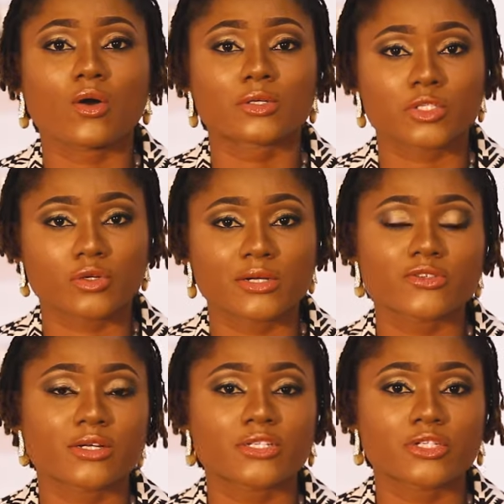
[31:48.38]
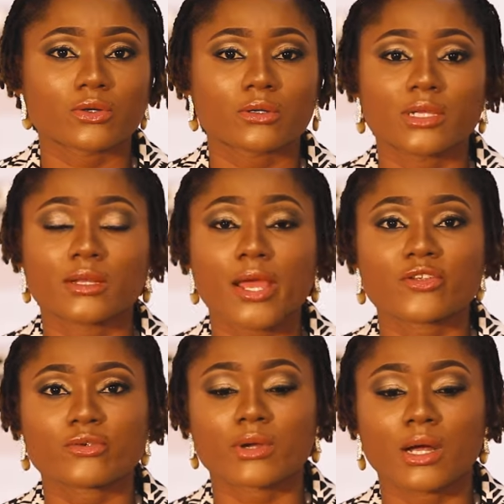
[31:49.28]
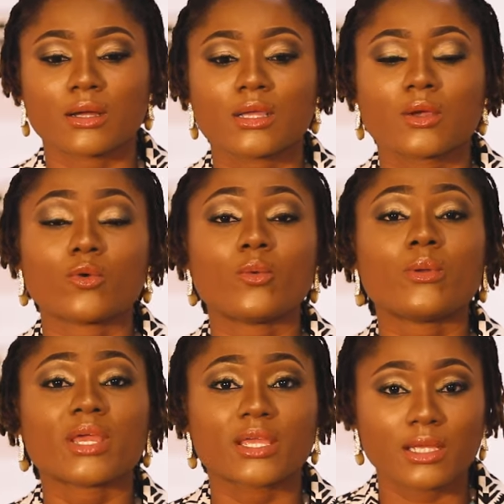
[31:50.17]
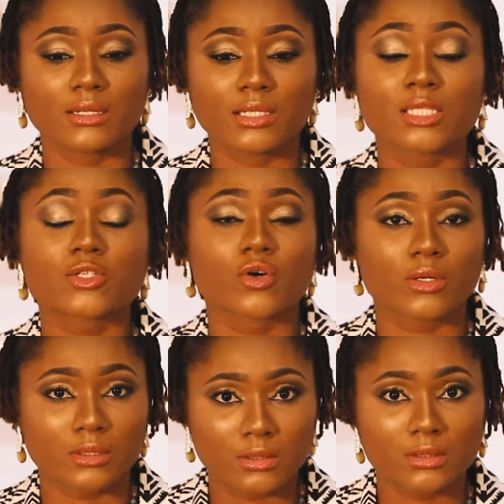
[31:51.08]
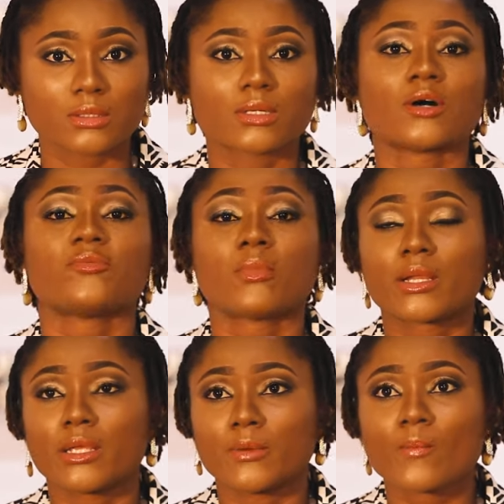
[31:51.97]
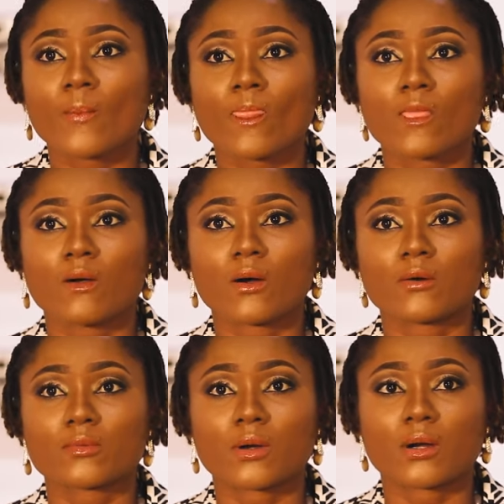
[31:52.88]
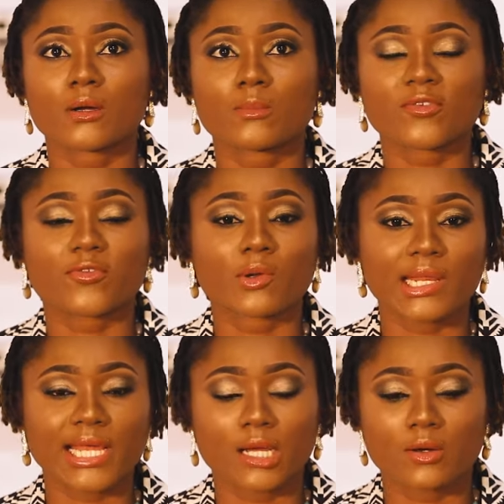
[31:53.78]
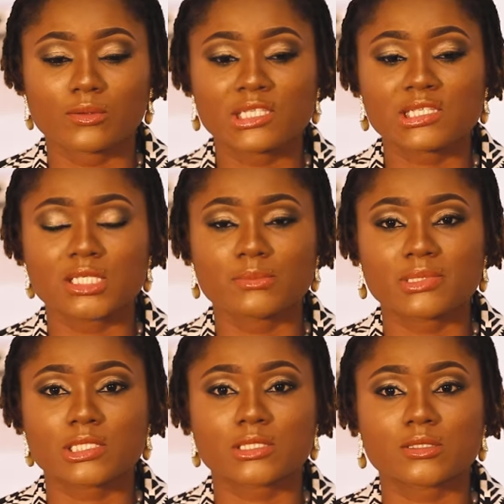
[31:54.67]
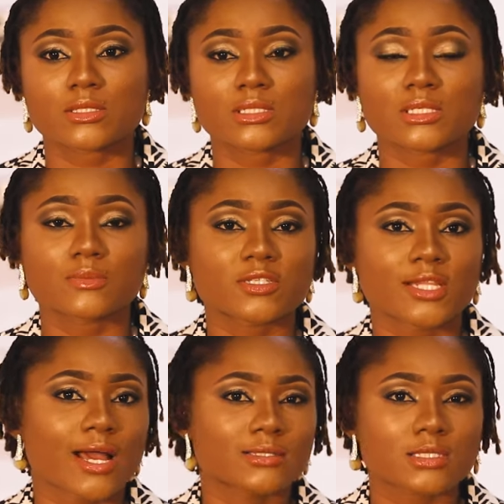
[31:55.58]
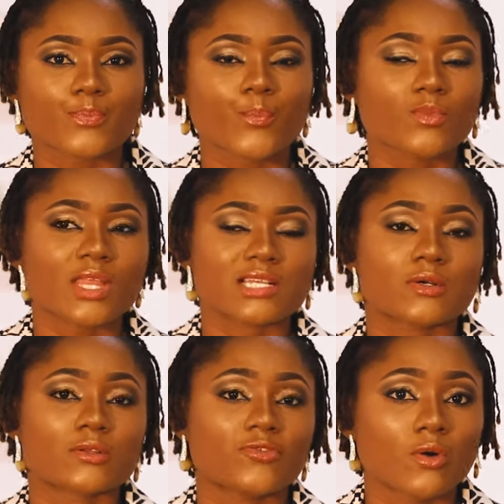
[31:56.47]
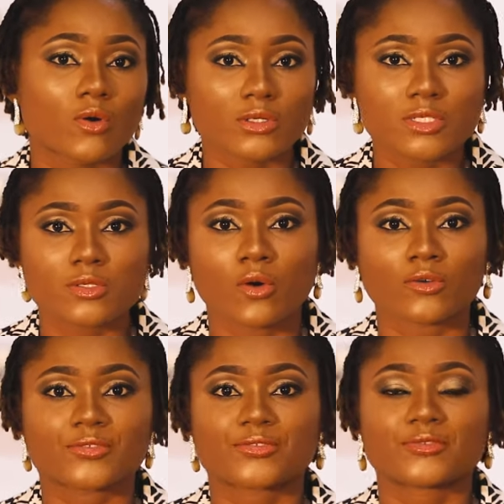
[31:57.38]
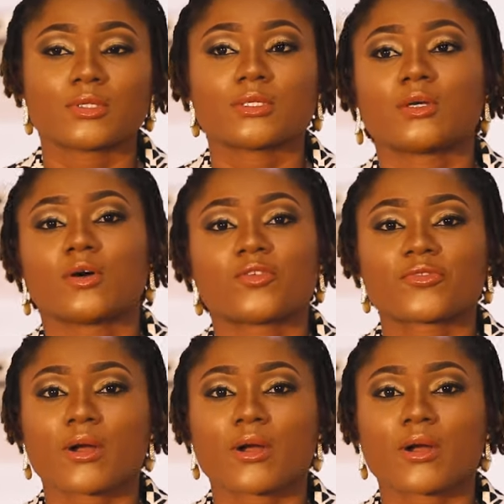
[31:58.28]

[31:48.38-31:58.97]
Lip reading: culture and tradition in Nigeria, we'll be making a ton of money. But for now, it seems that that's not the focus of